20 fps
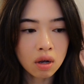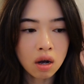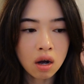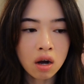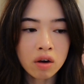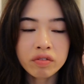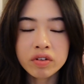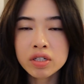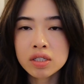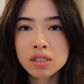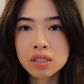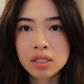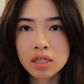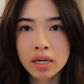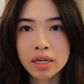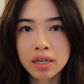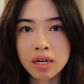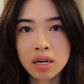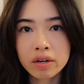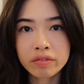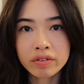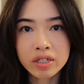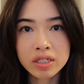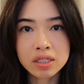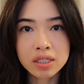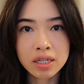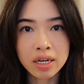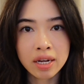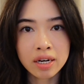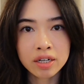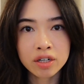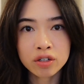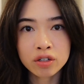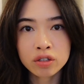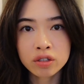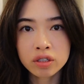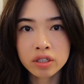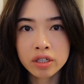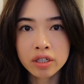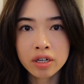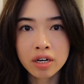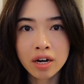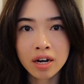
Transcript: obviously, I kind of hinted at it earlier.